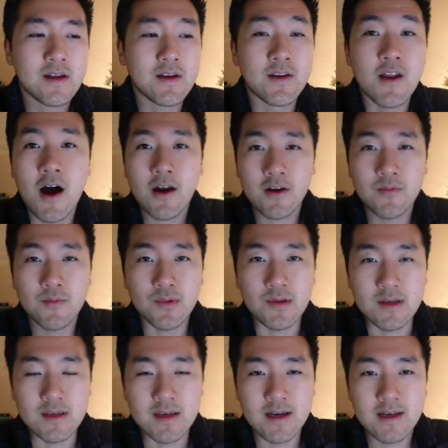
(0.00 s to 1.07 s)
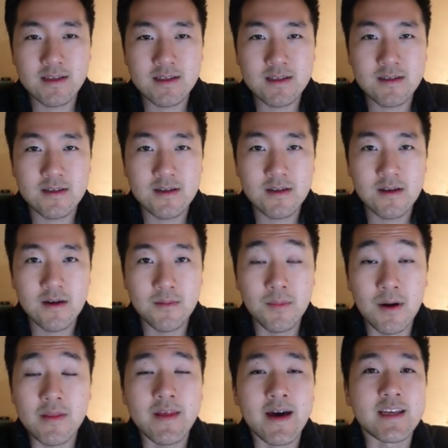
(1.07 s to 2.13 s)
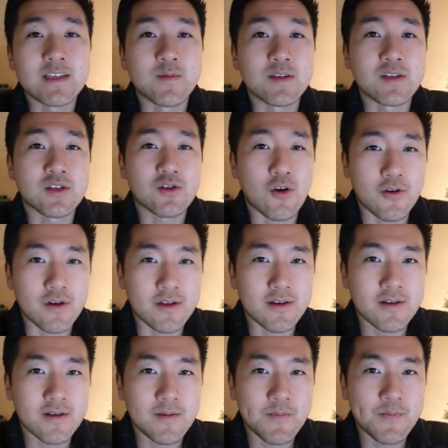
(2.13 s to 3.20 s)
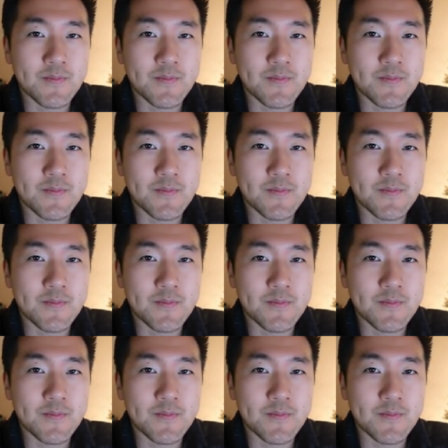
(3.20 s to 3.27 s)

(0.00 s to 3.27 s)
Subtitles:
not complete yet, but that has been started.